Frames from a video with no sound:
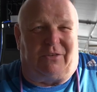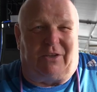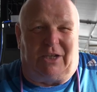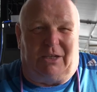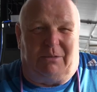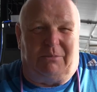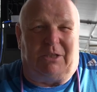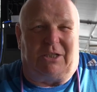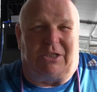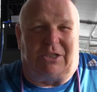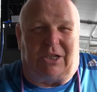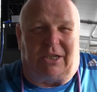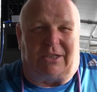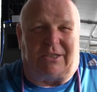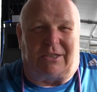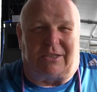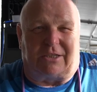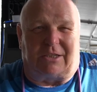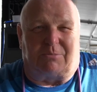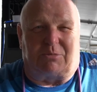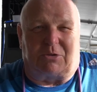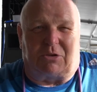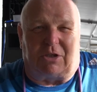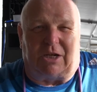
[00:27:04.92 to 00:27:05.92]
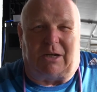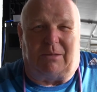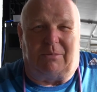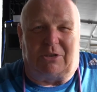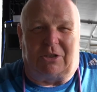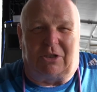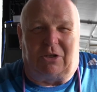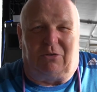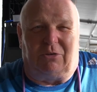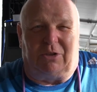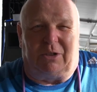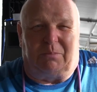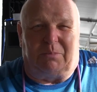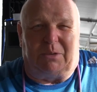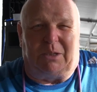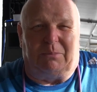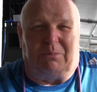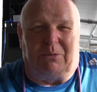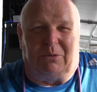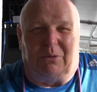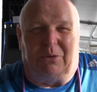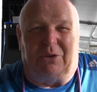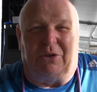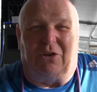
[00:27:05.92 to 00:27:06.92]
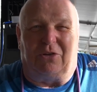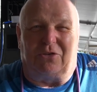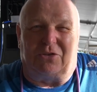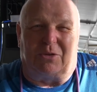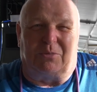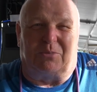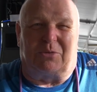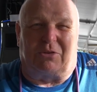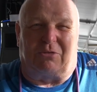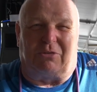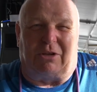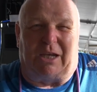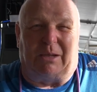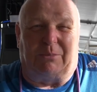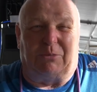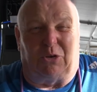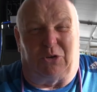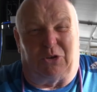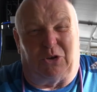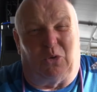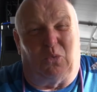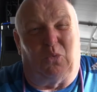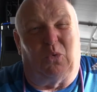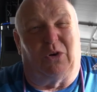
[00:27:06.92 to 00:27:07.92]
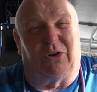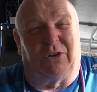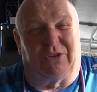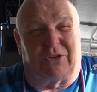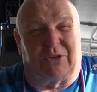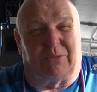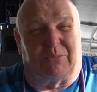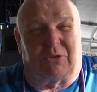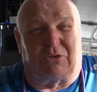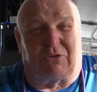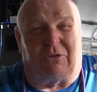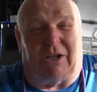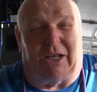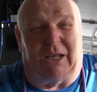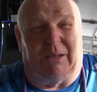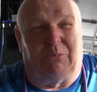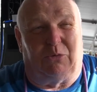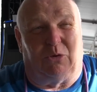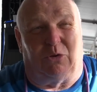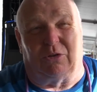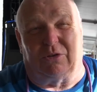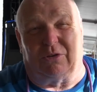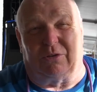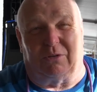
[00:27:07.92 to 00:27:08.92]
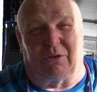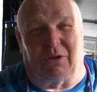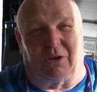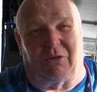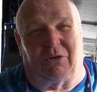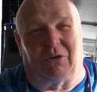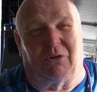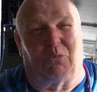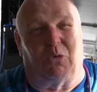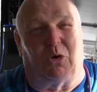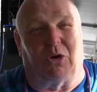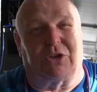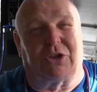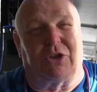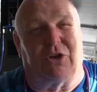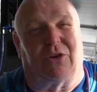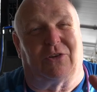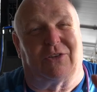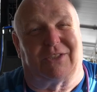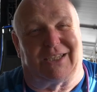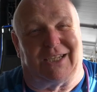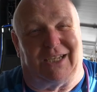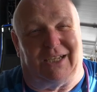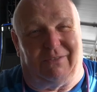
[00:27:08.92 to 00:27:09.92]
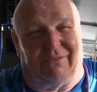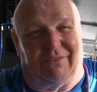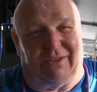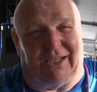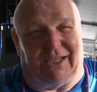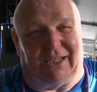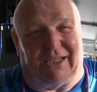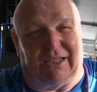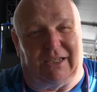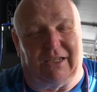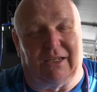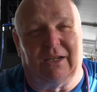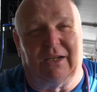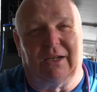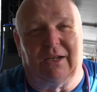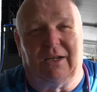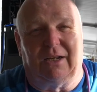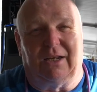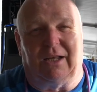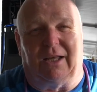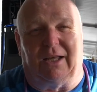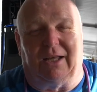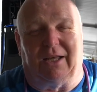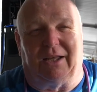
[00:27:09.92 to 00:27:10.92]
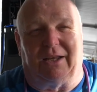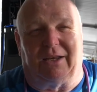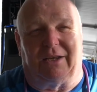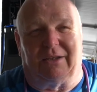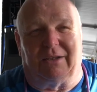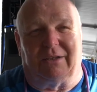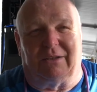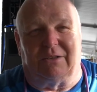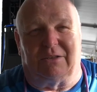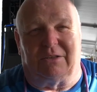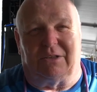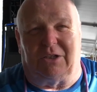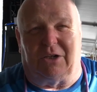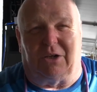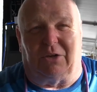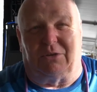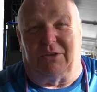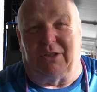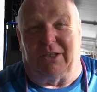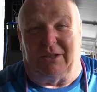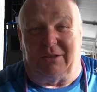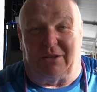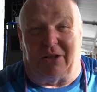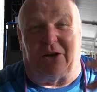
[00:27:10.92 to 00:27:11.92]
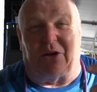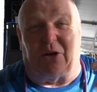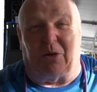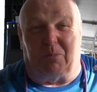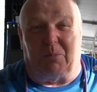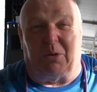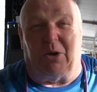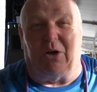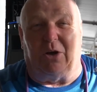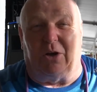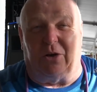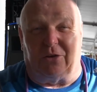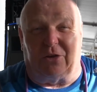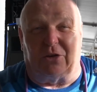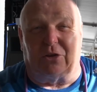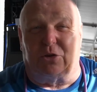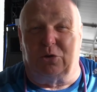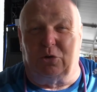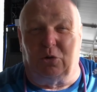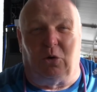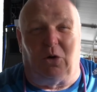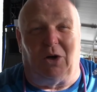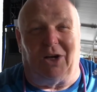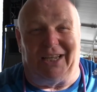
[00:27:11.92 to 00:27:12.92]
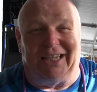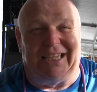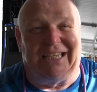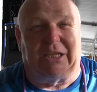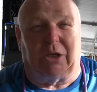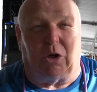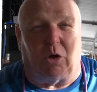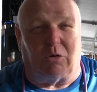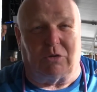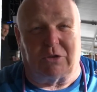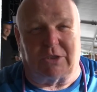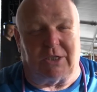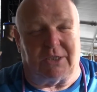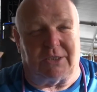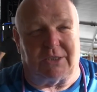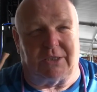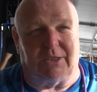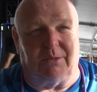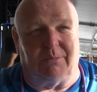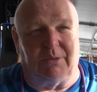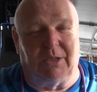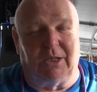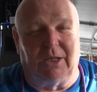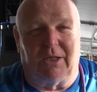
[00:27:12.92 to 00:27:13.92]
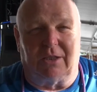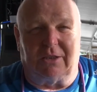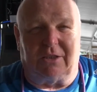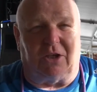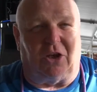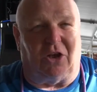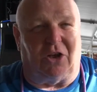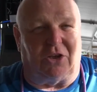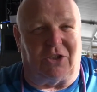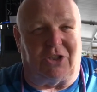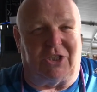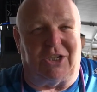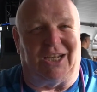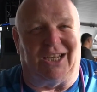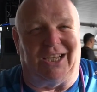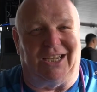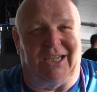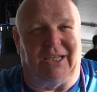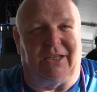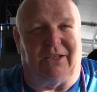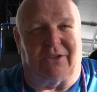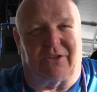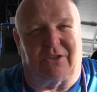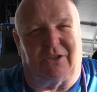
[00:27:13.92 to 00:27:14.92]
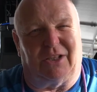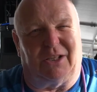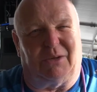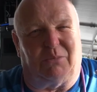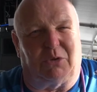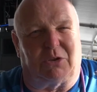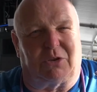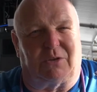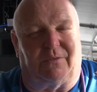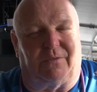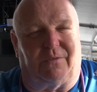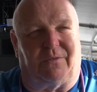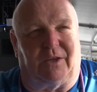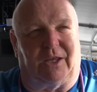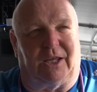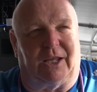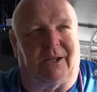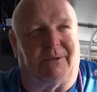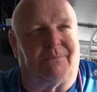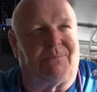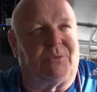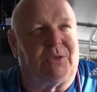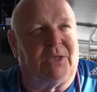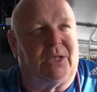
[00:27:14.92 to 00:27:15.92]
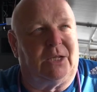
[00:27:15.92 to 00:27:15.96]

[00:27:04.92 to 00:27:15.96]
that if I limit the chat to subscribers only, people who are not subscribed or don't want to subscribe or are watching on TV and, you know, they're not part of the Google ecosystem can't chat either. So that wasn't fair.